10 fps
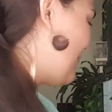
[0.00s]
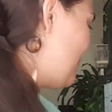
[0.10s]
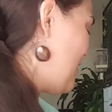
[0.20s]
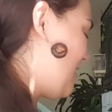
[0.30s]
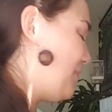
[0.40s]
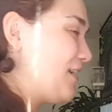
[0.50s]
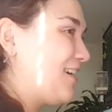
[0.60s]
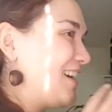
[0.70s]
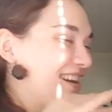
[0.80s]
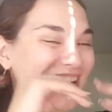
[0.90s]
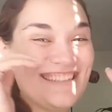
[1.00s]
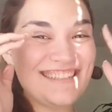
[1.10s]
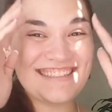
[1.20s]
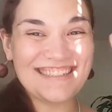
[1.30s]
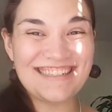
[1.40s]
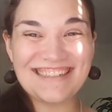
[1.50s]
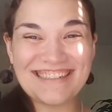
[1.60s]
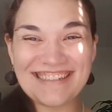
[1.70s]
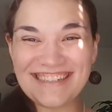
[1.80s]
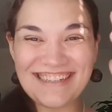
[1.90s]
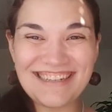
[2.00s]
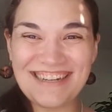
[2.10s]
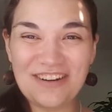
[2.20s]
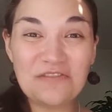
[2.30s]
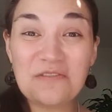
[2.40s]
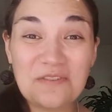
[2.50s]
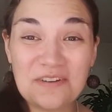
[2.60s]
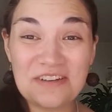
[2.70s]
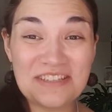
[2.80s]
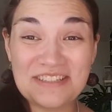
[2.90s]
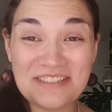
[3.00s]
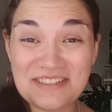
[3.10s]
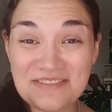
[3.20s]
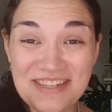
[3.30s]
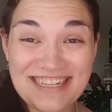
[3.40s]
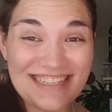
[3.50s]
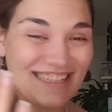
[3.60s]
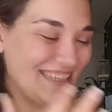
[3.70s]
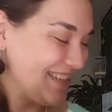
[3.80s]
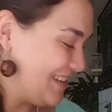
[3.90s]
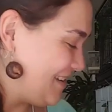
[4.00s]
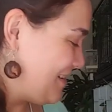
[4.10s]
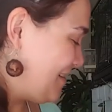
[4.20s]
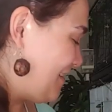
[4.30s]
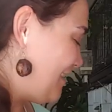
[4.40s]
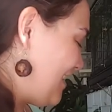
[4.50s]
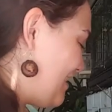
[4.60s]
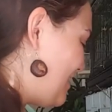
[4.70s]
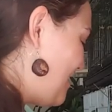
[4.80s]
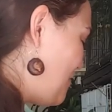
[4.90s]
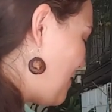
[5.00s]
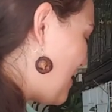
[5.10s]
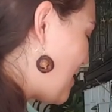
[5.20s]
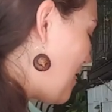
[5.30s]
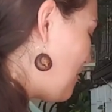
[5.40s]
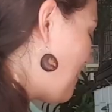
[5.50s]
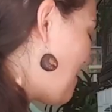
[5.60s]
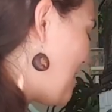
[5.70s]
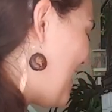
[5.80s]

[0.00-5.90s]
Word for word: man, my heart, it's just like overflowing. This is just amazing. All right, so then we've got a couple more